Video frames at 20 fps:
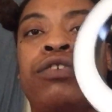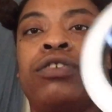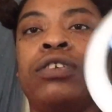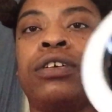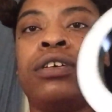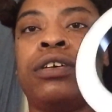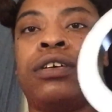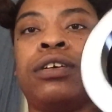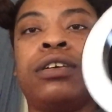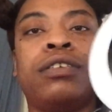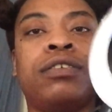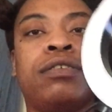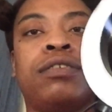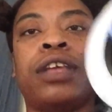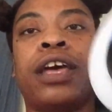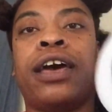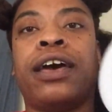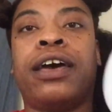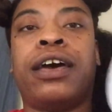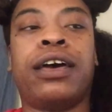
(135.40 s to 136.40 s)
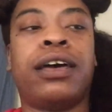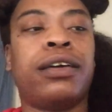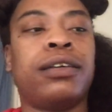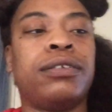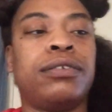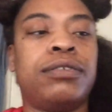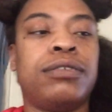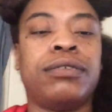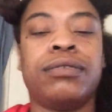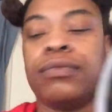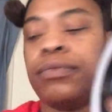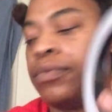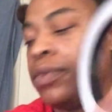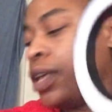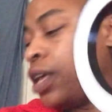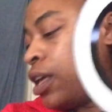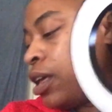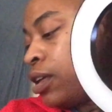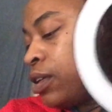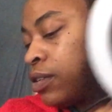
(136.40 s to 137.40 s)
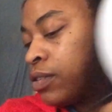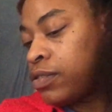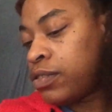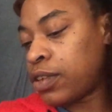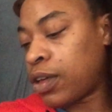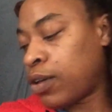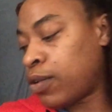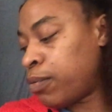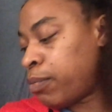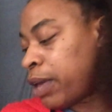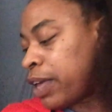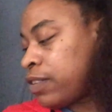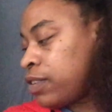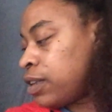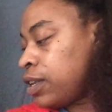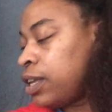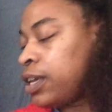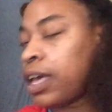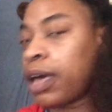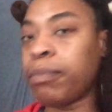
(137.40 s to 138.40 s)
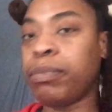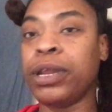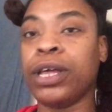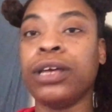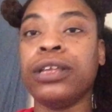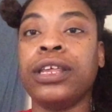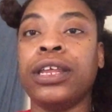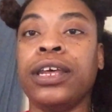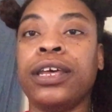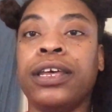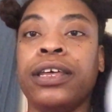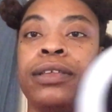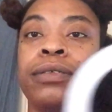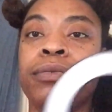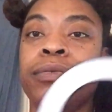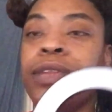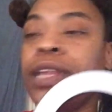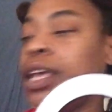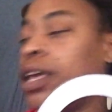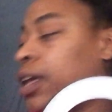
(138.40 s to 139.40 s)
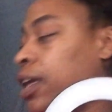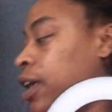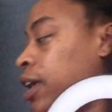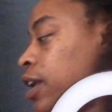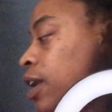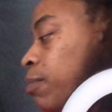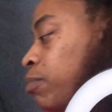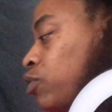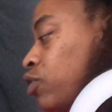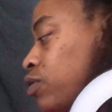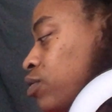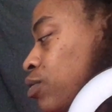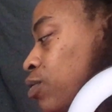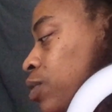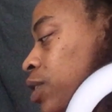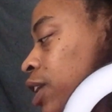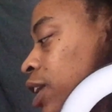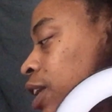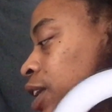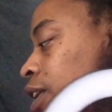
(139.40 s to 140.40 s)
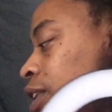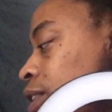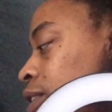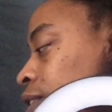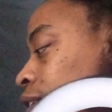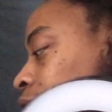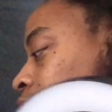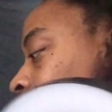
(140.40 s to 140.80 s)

touch it, it's not hot. So basically I plugged it in and I'm just going to hit